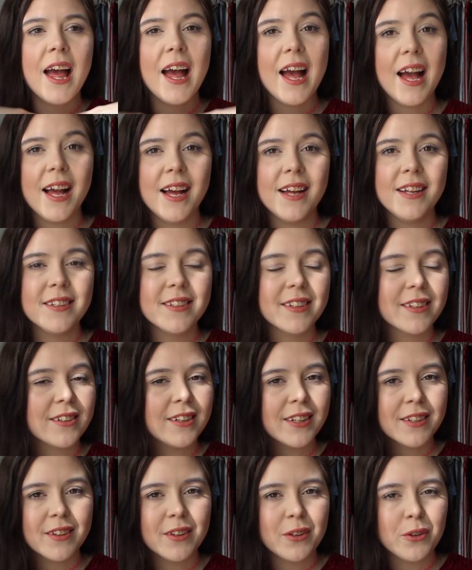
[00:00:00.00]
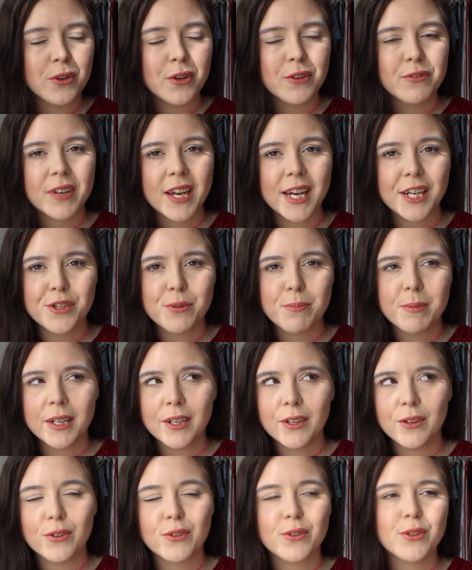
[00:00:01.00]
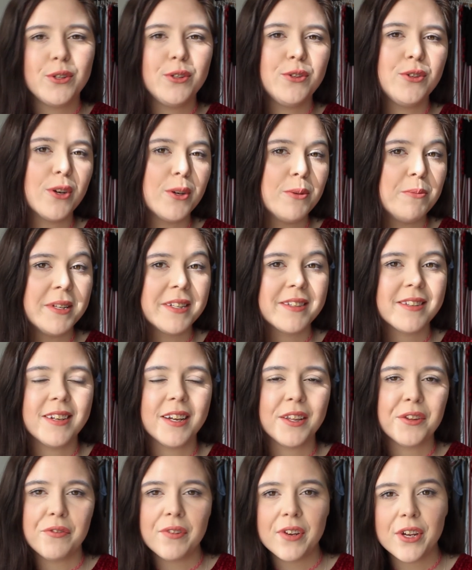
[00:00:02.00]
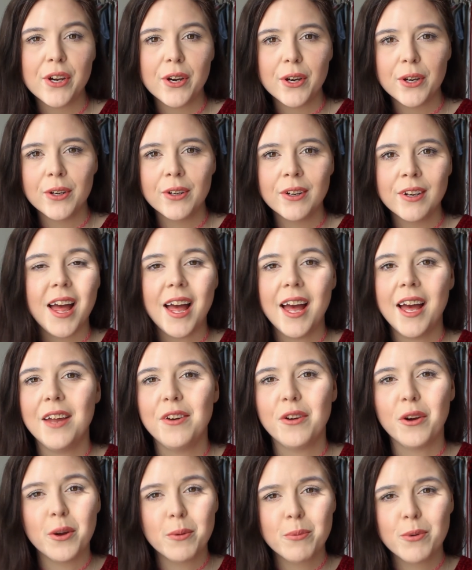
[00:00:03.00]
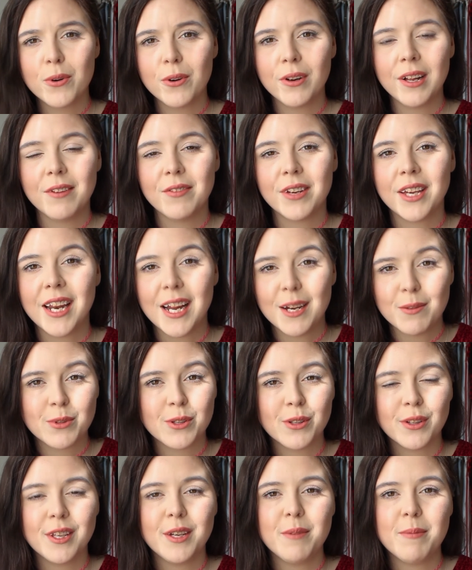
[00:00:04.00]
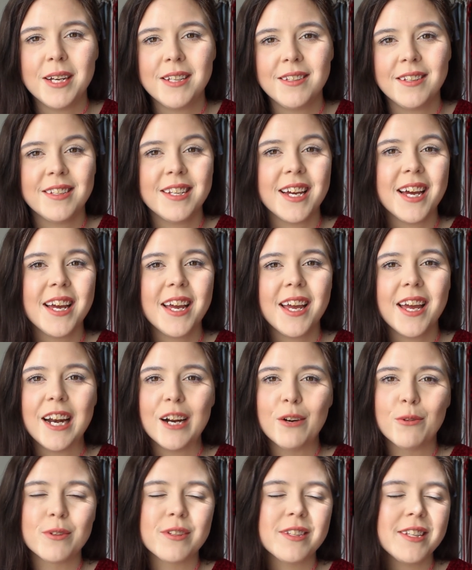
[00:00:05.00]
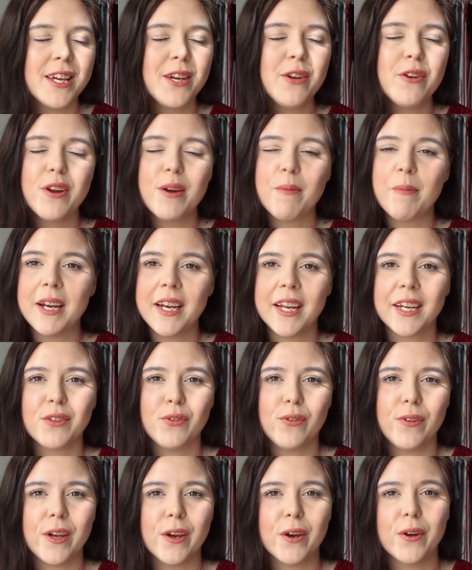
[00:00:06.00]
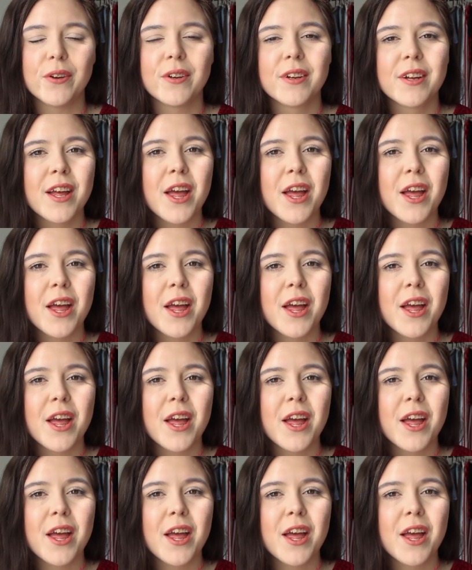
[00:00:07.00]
and click the little notification bell so you don't miss another video. And I hope you're all having an absolutely amazing day, and I will see you in my next video.